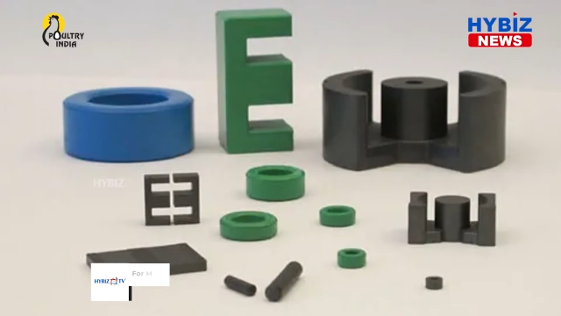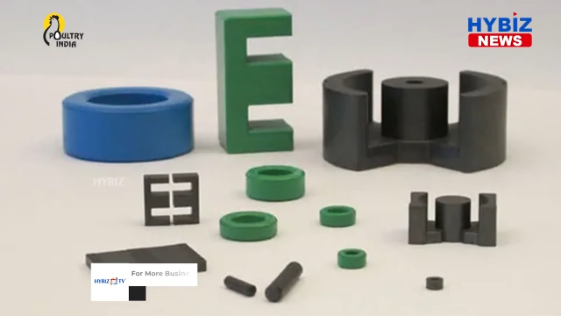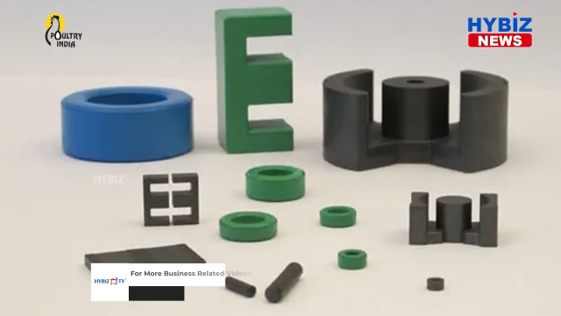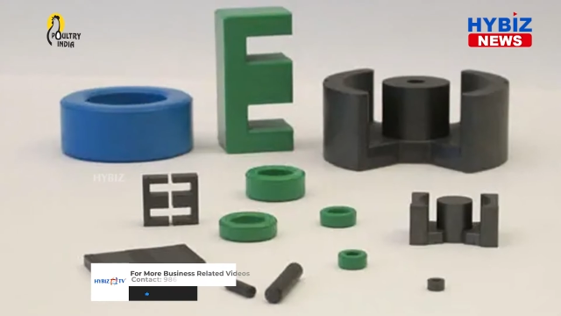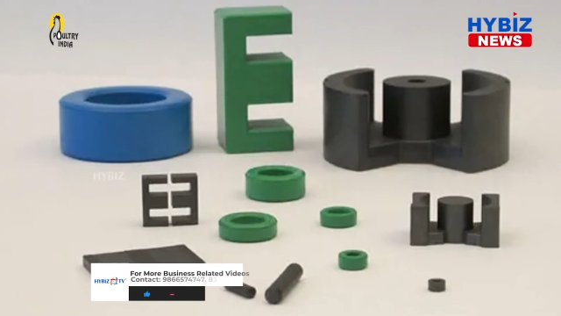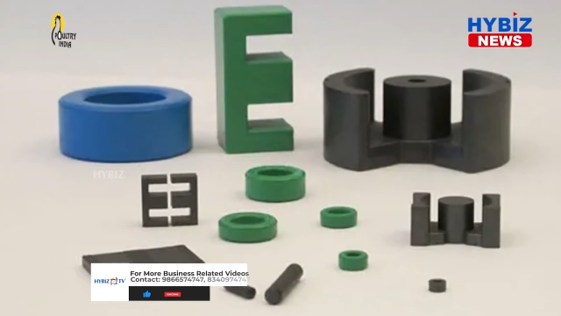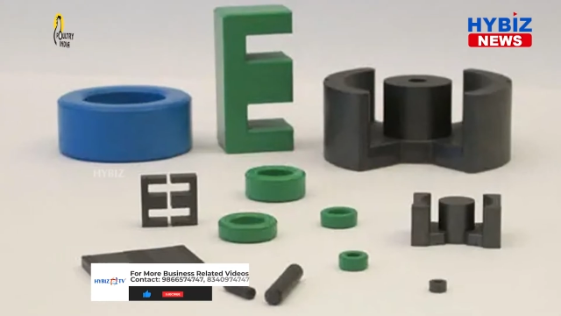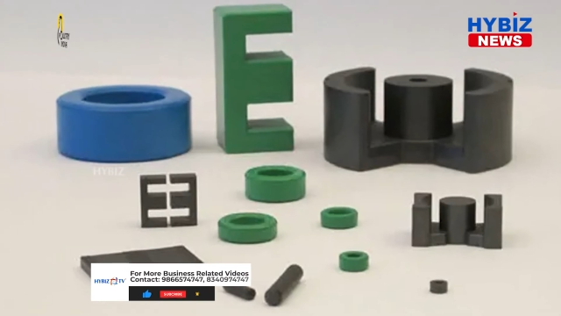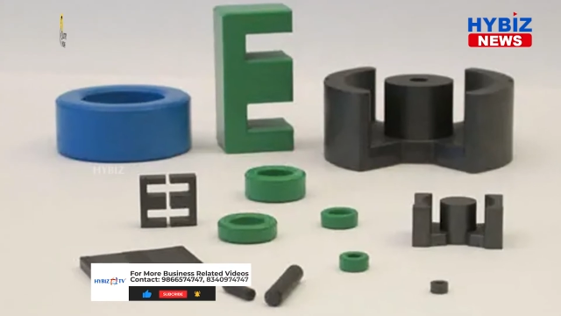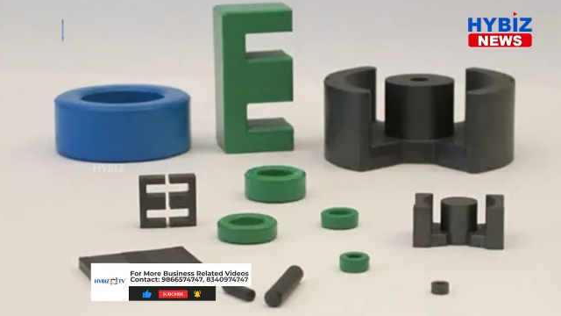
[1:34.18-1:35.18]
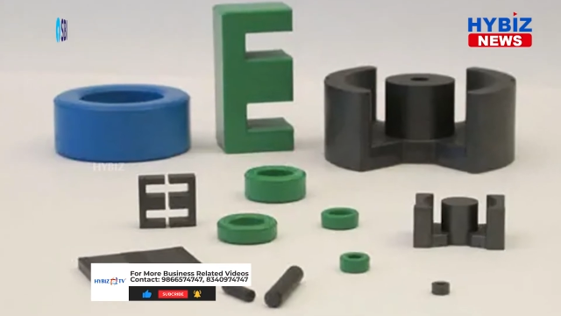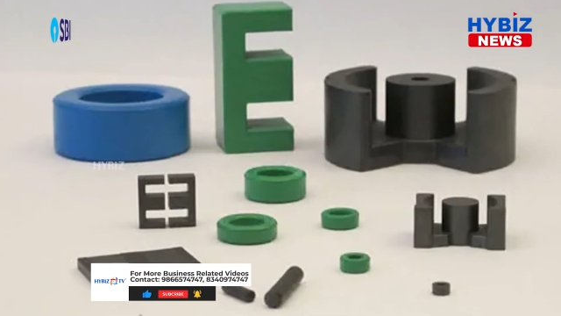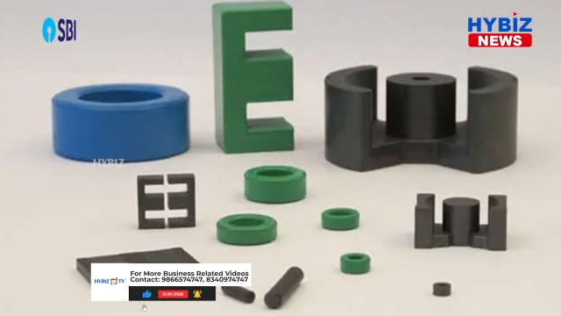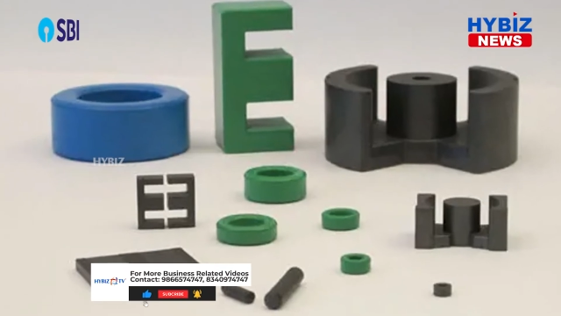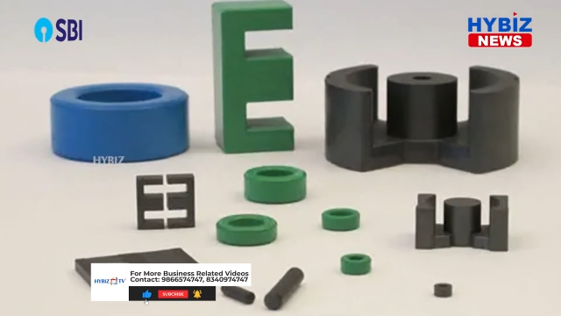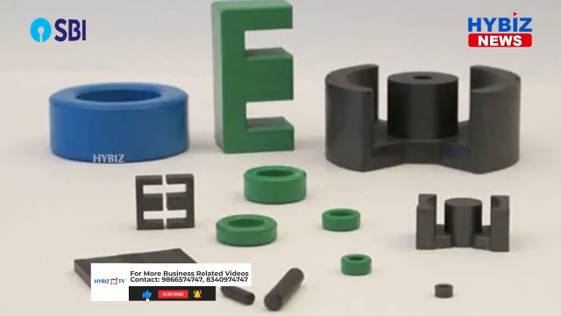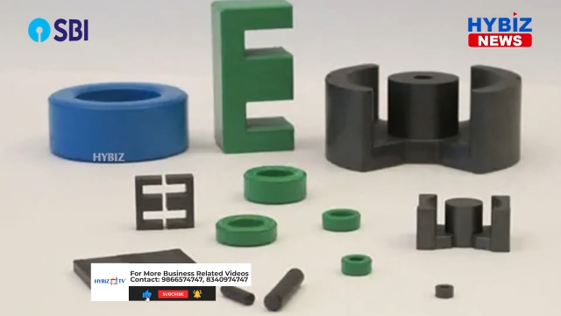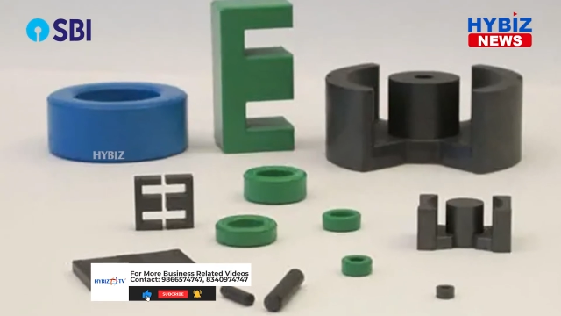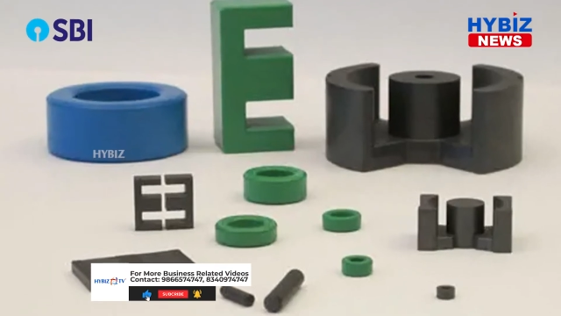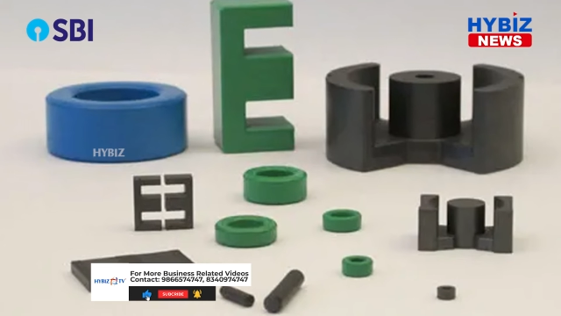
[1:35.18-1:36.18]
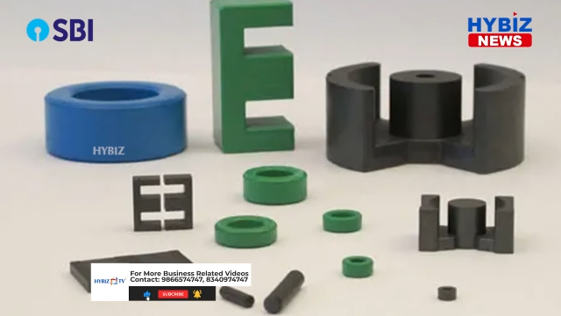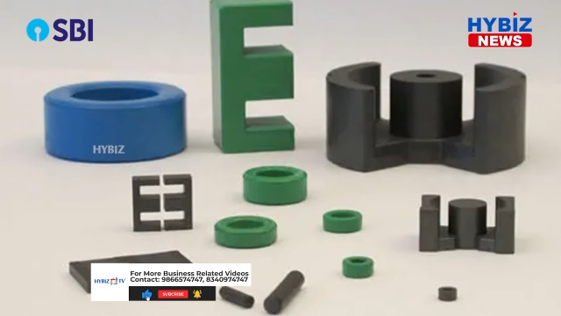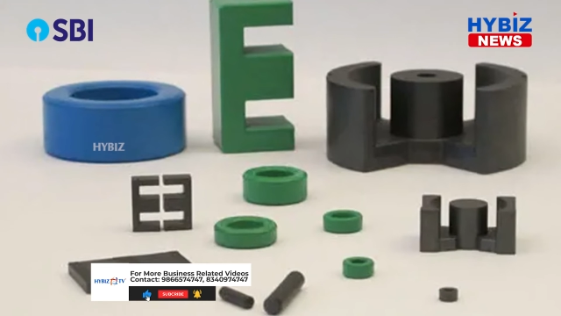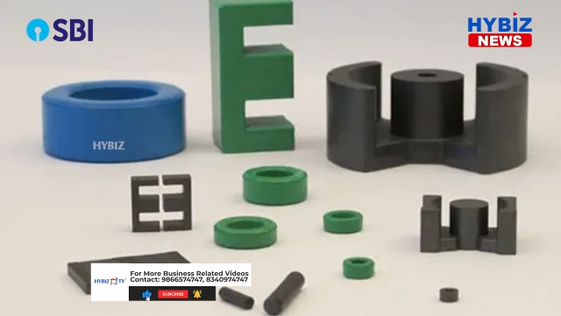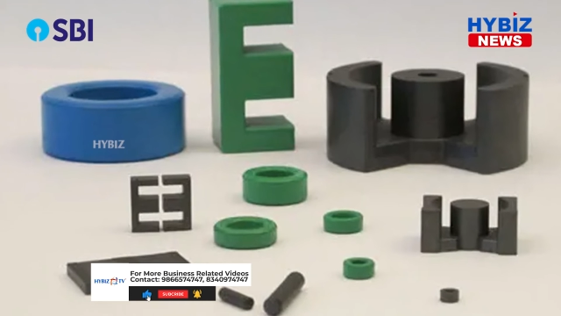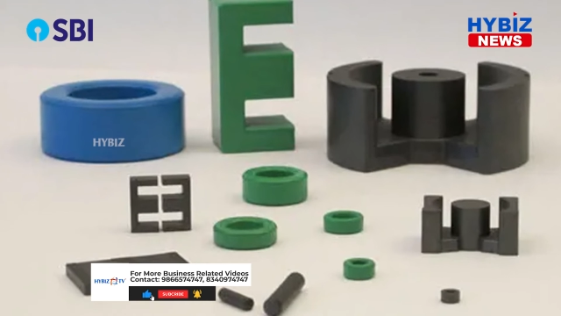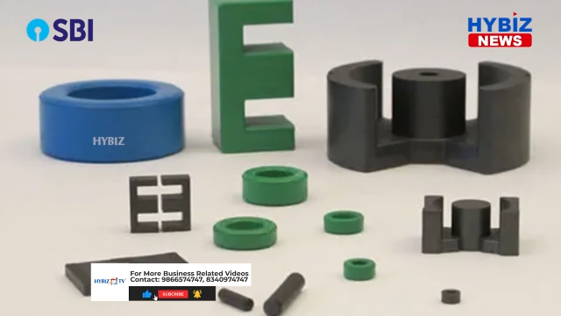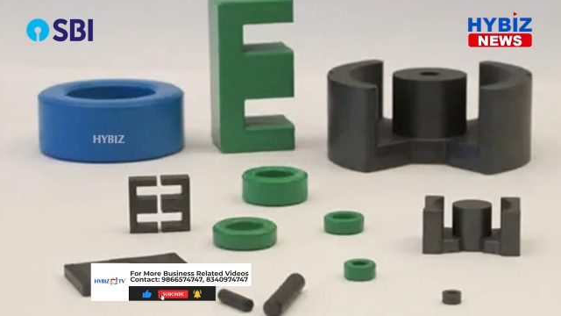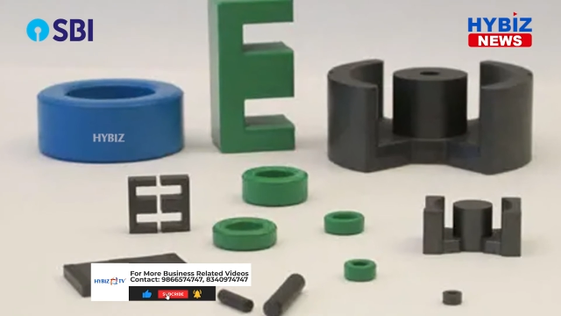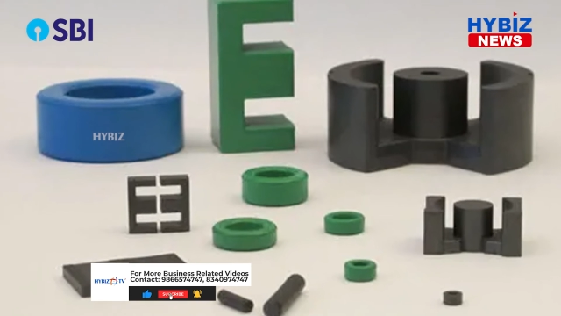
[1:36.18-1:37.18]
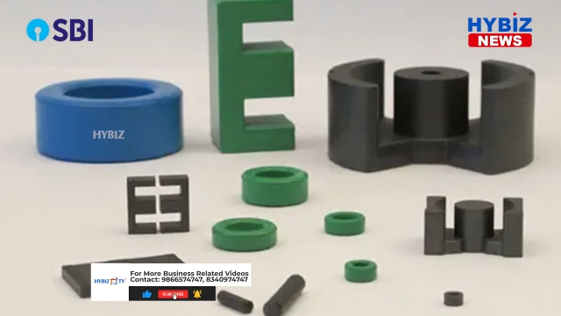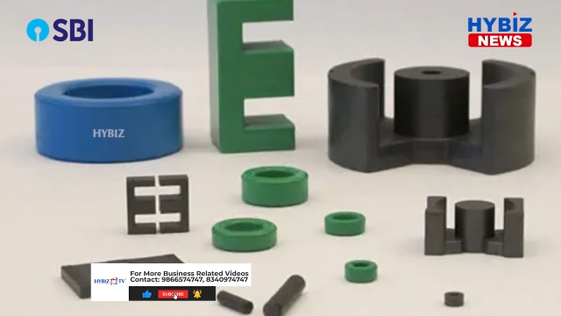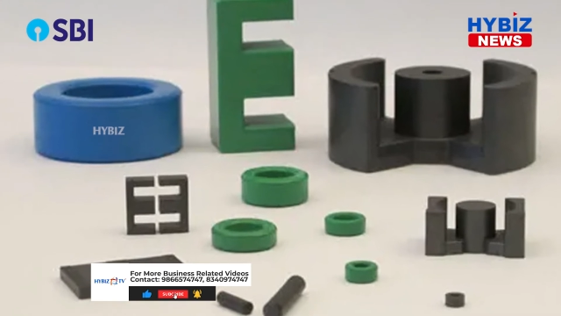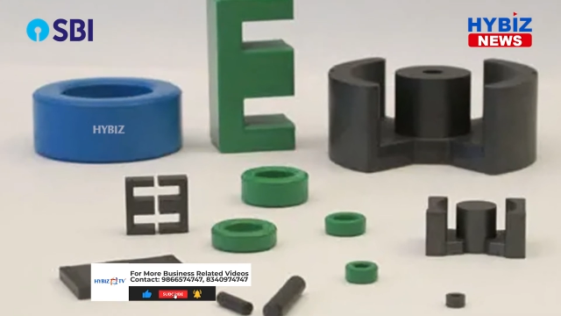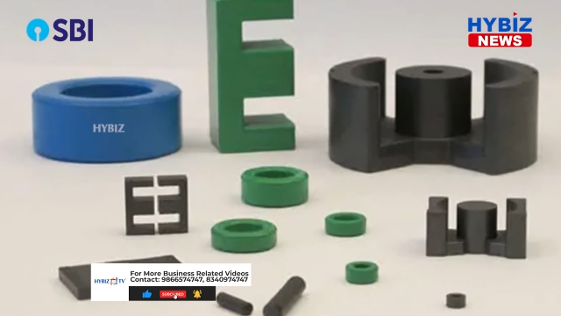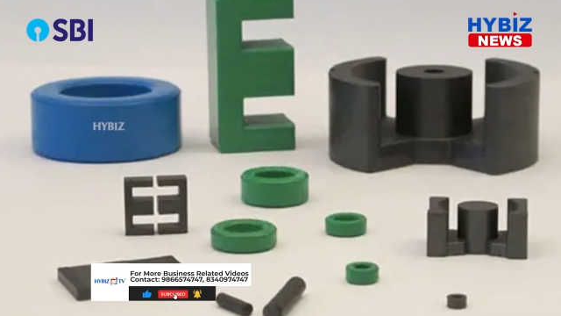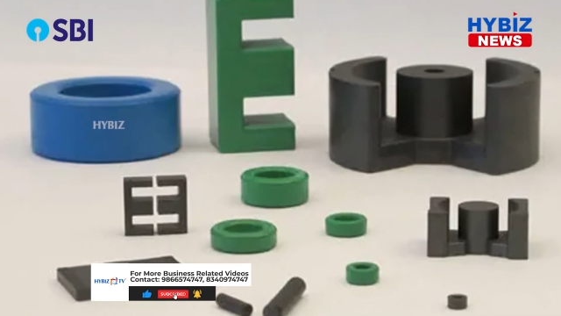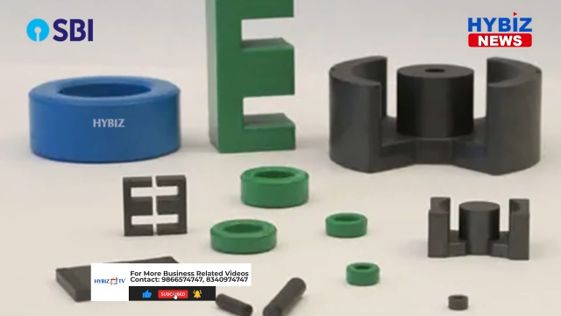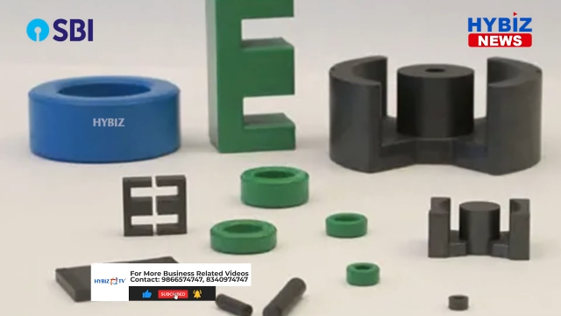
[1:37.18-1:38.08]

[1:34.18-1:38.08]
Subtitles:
(no speaker visible)